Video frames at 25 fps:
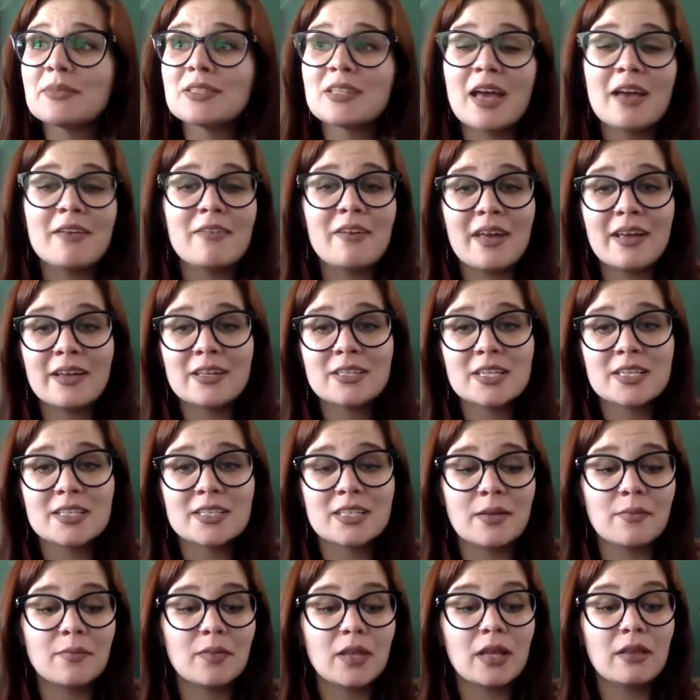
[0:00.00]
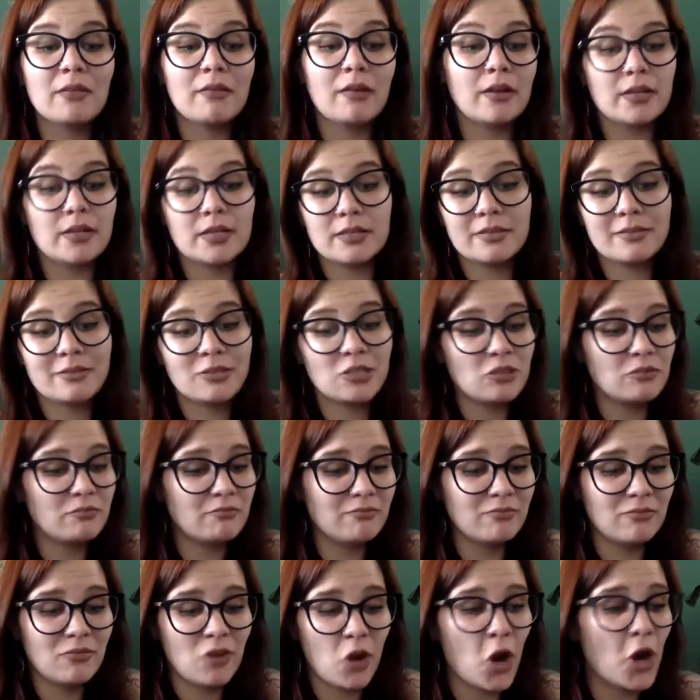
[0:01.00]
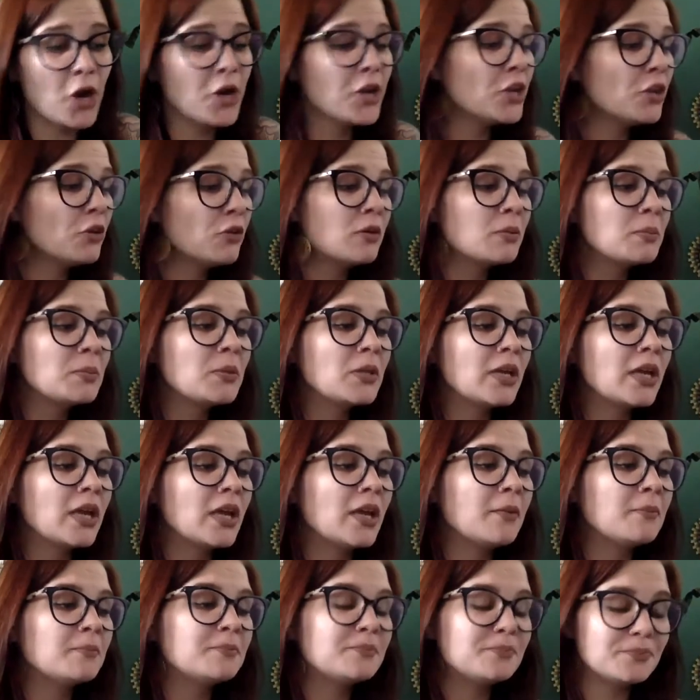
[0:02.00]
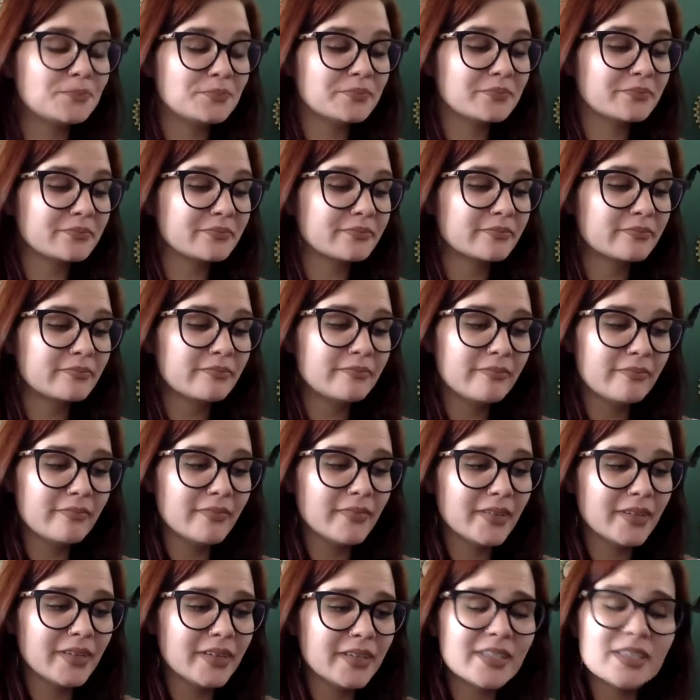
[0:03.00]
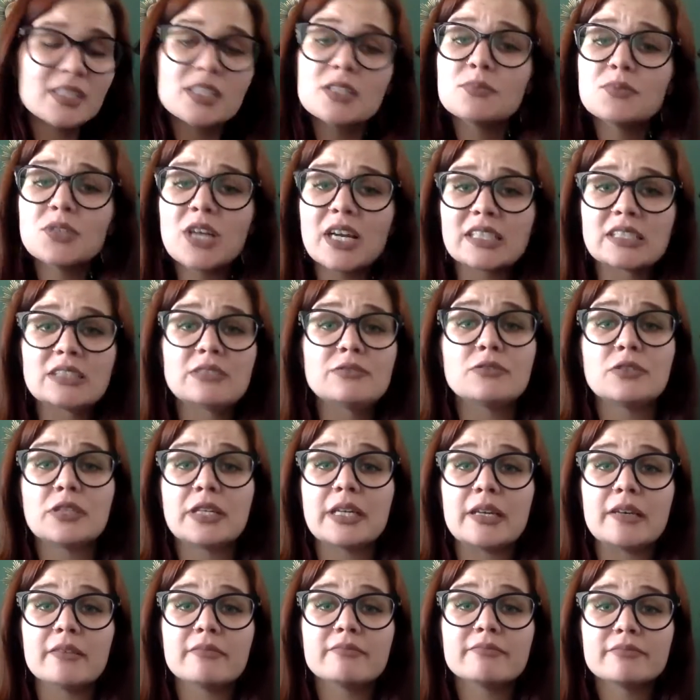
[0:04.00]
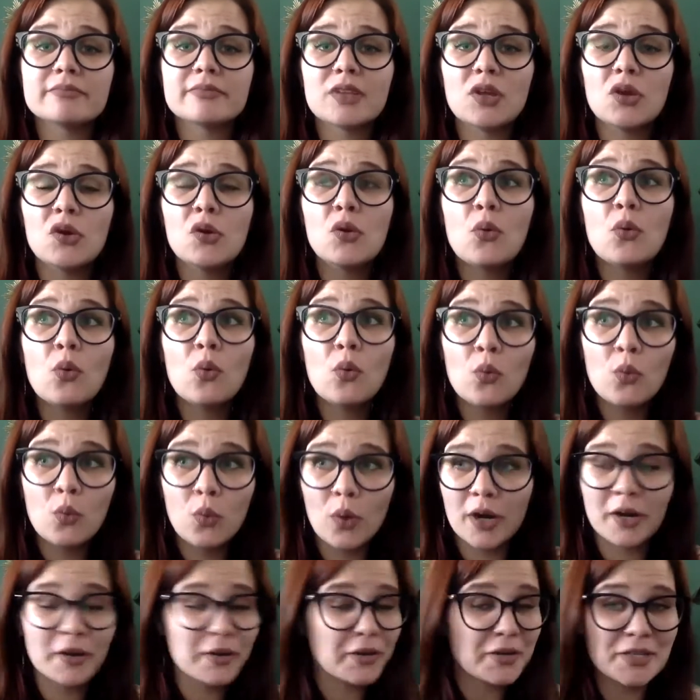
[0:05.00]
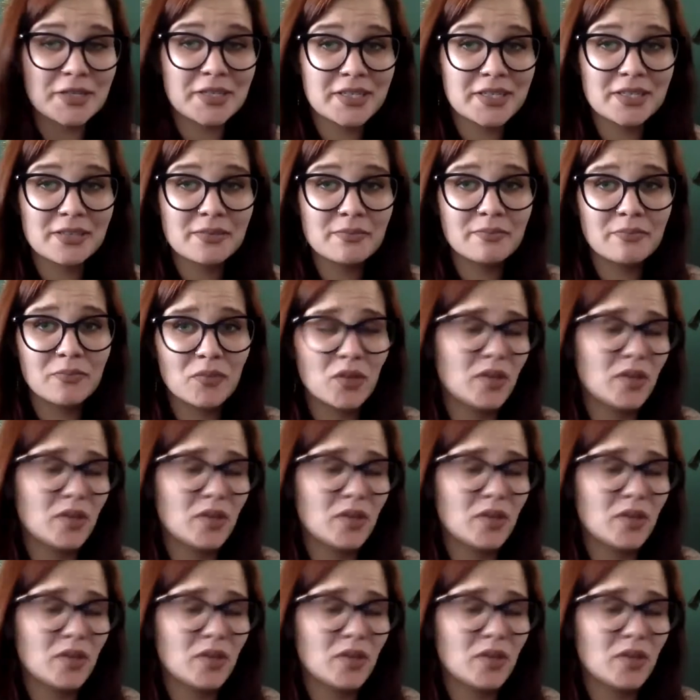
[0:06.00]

life hands us something that is arguably, subjectively worse.